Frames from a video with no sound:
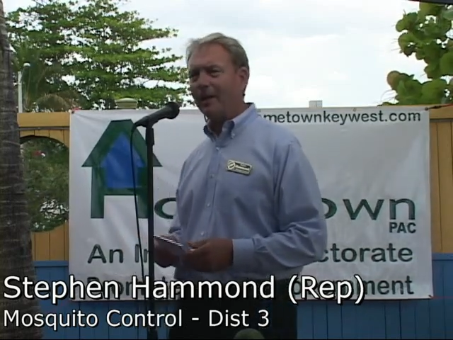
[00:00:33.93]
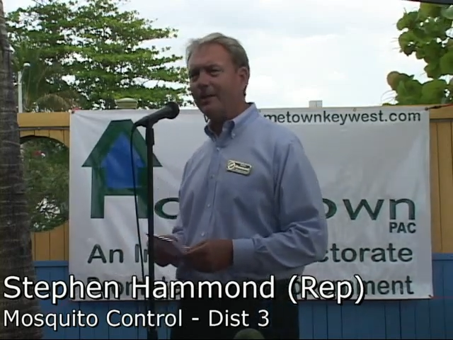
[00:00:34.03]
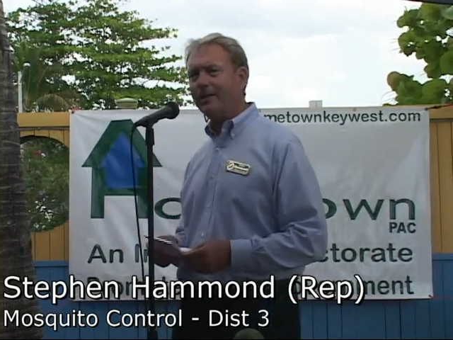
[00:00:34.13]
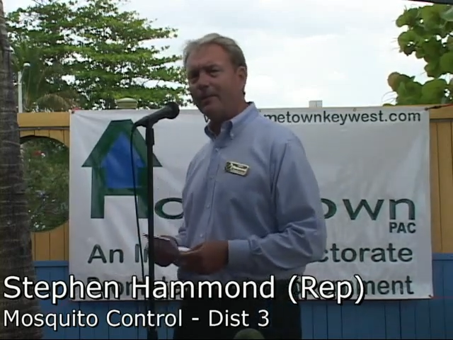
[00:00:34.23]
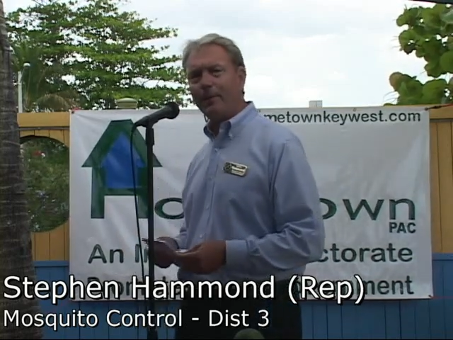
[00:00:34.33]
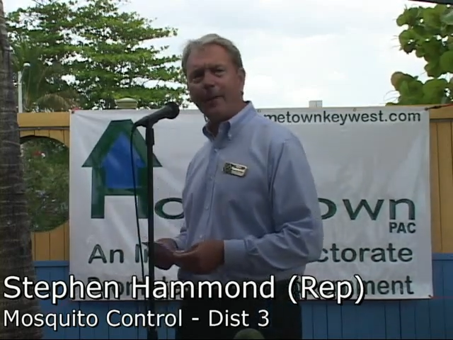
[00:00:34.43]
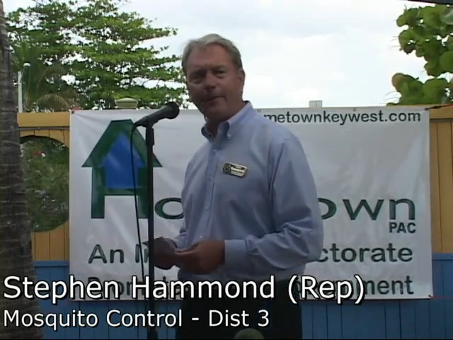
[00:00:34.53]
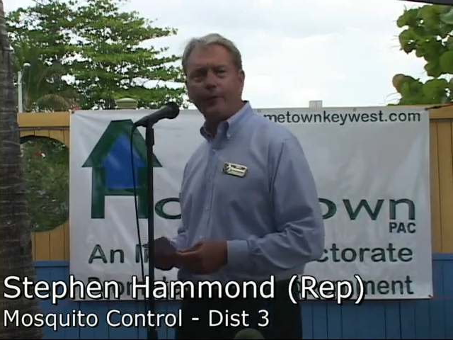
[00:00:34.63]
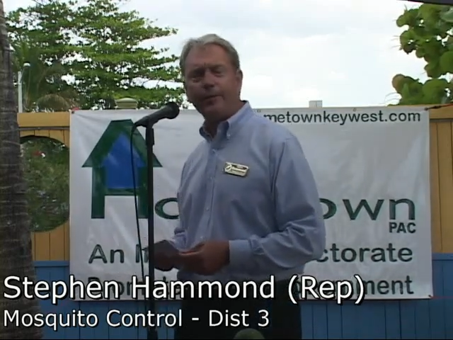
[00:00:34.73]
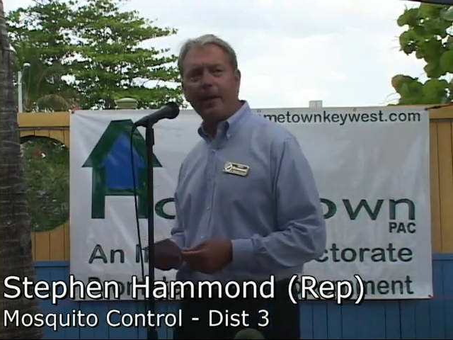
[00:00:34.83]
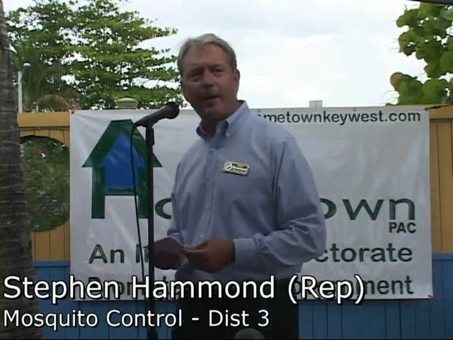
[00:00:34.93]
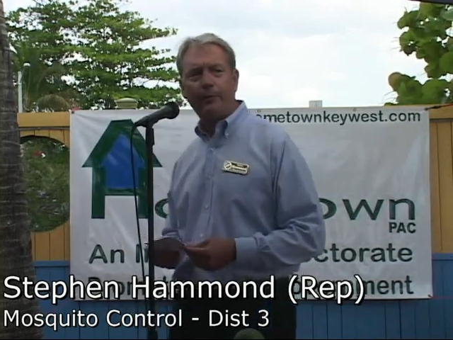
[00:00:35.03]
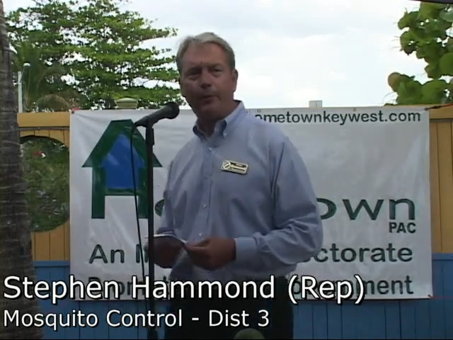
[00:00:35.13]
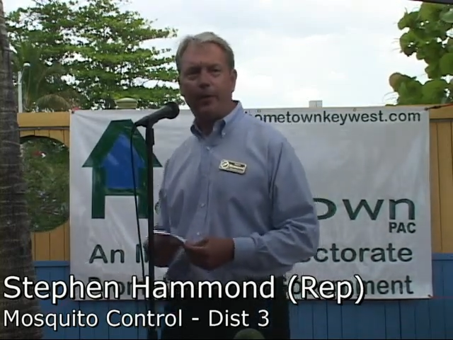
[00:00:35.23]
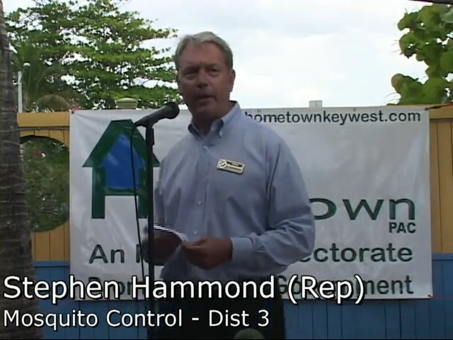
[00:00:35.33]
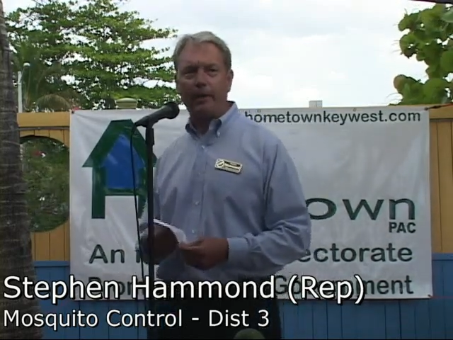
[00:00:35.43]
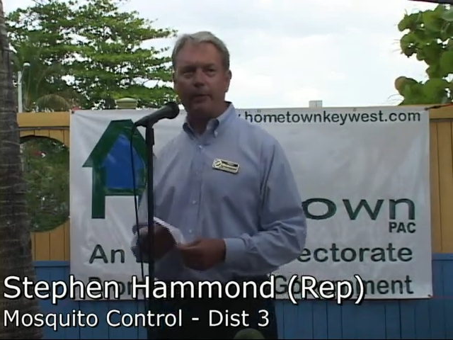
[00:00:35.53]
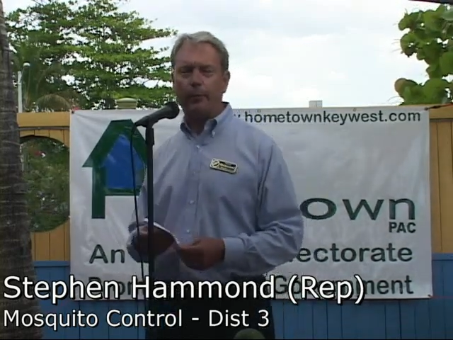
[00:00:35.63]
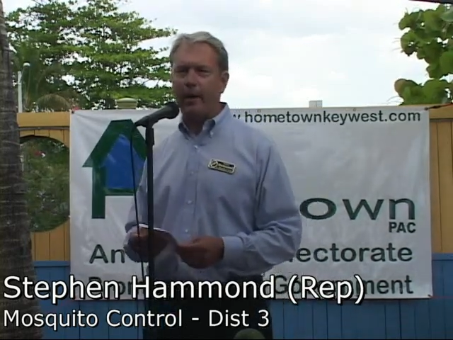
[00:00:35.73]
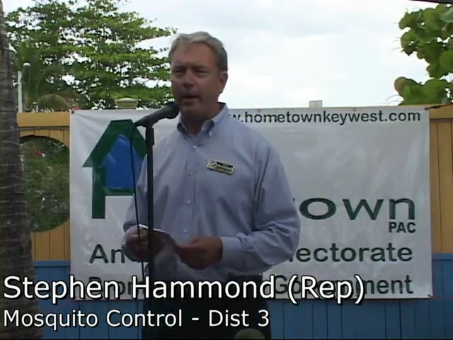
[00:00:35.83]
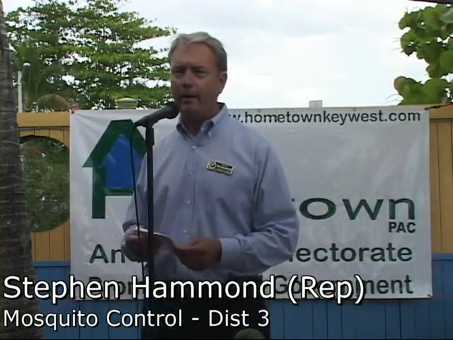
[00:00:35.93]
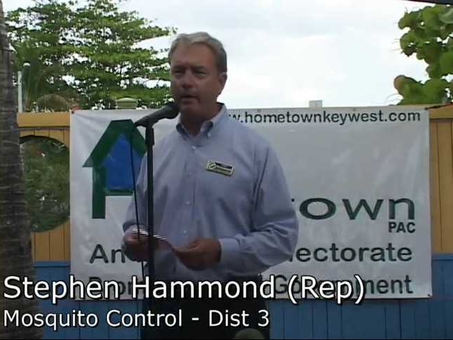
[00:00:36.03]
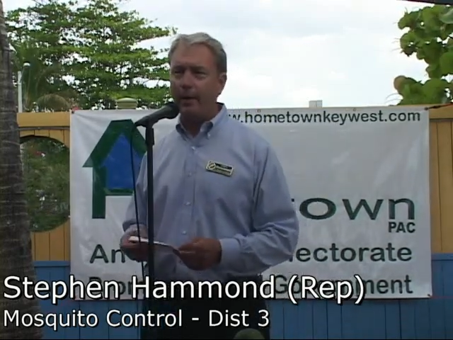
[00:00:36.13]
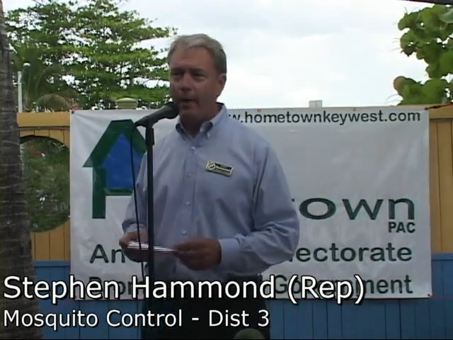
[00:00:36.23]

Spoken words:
This is my first time to run as well